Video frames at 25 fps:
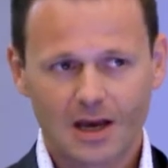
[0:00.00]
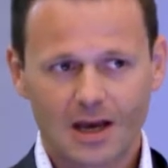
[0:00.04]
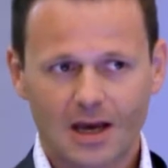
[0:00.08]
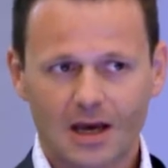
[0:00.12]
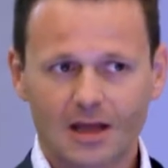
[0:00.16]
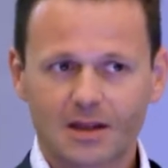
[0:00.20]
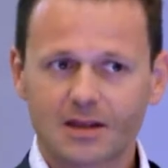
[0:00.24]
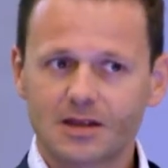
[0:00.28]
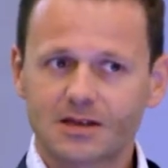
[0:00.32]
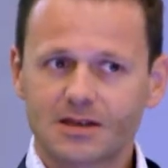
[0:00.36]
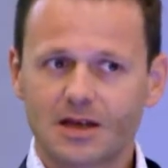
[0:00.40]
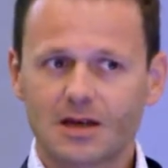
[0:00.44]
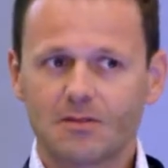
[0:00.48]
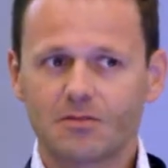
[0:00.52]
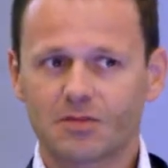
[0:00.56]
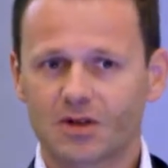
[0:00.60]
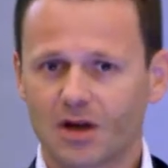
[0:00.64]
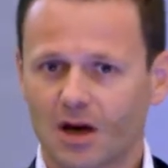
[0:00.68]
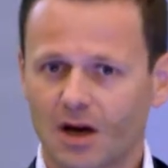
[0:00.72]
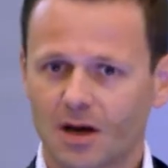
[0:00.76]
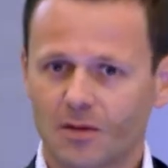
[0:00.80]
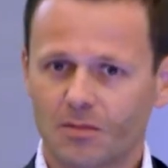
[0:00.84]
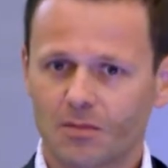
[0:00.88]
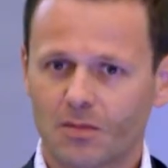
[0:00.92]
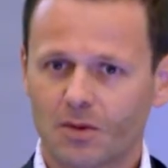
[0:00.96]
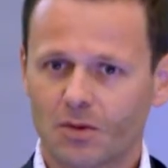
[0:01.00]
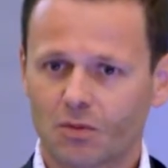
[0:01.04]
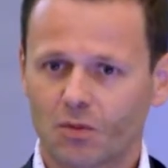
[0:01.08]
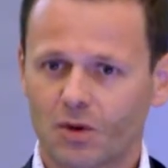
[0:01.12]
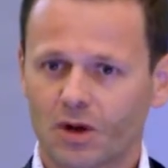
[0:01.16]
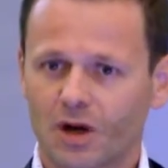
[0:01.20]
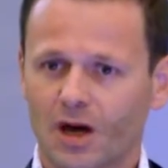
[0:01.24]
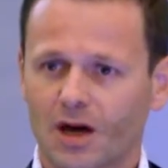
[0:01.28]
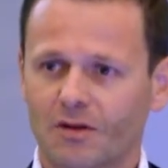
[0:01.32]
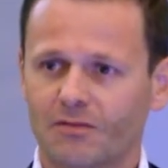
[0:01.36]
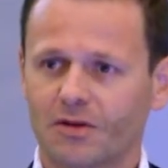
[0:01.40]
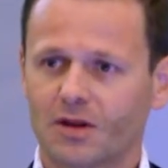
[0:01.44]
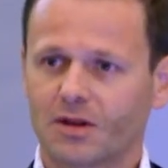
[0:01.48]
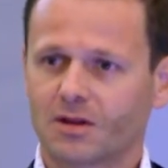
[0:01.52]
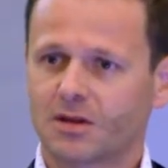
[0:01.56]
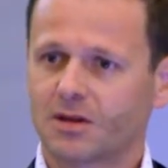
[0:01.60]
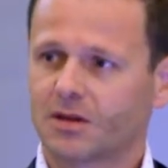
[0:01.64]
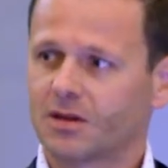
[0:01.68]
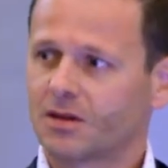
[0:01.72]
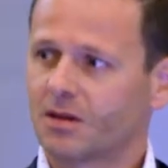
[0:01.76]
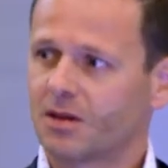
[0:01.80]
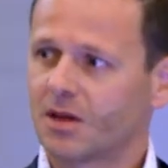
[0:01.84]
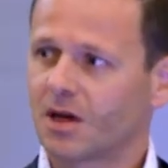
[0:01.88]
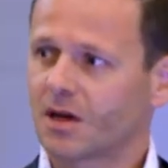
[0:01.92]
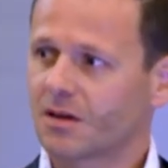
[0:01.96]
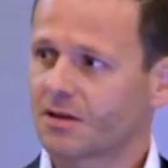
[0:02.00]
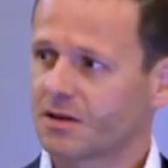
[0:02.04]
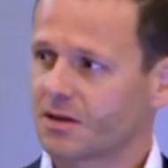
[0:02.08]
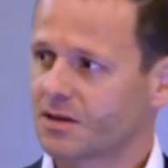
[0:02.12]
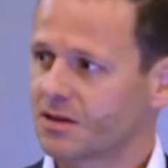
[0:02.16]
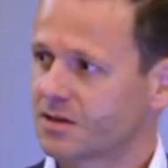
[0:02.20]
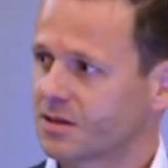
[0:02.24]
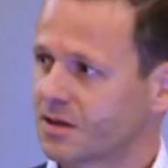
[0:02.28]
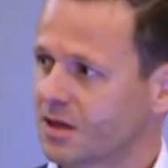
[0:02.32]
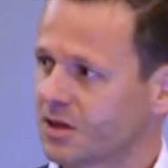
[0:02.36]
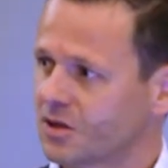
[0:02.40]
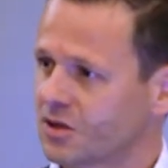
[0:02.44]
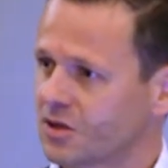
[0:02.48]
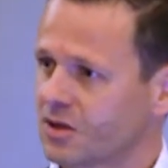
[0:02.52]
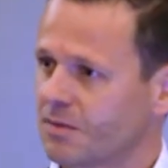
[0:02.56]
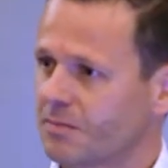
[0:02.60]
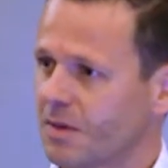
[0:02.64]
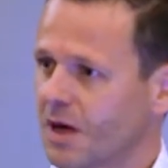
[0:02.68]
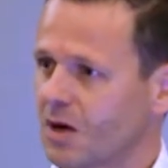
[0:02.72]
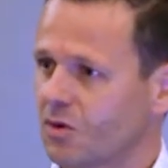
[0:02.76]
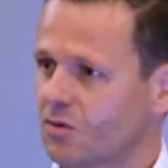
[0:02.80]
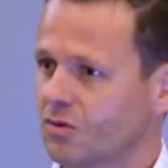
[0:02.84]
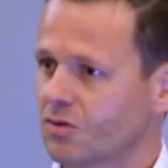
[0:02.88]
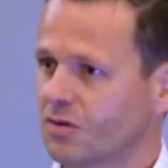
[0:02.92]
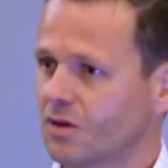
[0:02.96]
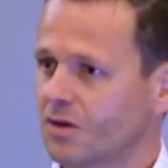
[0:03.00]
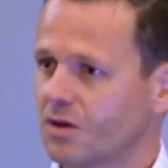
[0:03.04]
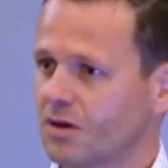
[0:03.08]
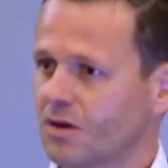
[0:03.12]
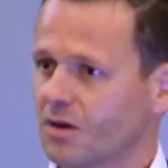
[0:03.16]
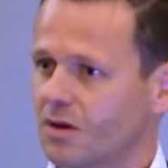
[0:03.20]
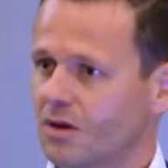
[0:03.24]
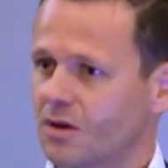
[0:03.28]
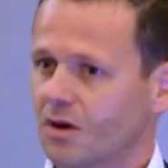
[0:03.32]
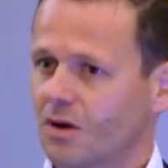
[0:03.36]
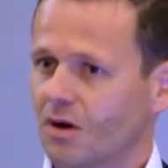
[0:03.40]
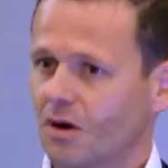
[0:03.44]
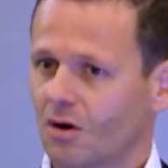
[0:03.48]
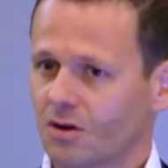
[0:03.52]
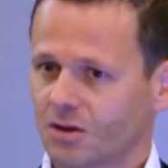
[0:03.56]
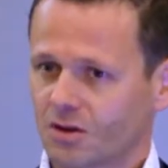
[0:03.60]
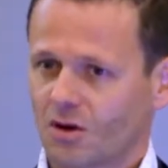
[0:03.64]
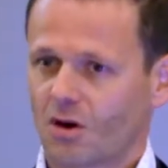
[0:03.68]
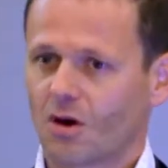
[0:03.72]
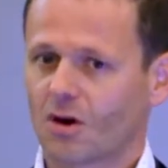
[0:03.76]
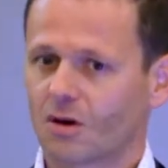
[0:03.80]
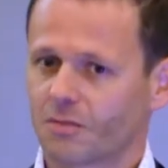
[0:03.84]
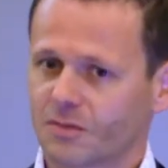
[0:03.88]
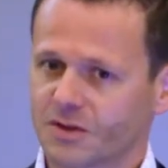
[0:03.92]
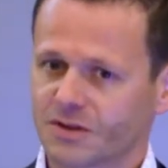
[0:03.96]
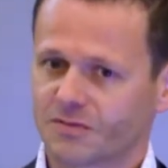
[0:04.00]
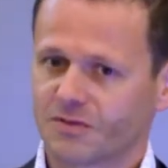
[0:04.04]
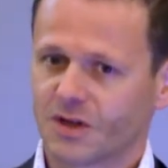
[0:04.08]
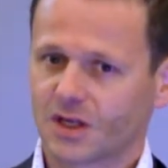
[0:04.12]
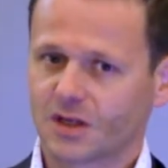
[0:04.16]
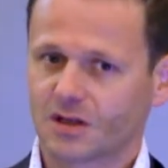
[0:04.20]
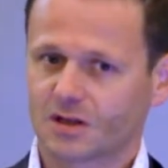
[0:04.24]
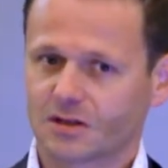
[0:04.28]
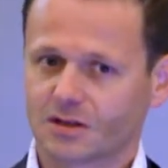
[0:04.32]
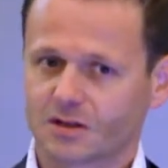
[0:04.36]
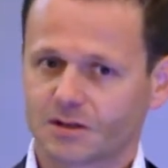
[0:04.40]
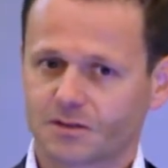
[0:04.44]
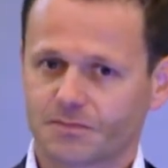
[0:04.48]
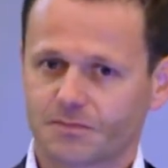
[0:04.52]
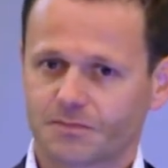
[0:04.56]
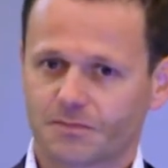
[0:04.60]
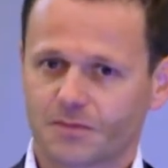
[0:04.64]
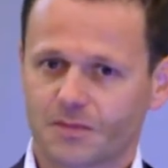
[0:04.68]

At the same time, we are having the other discussion about autonomous vehicles.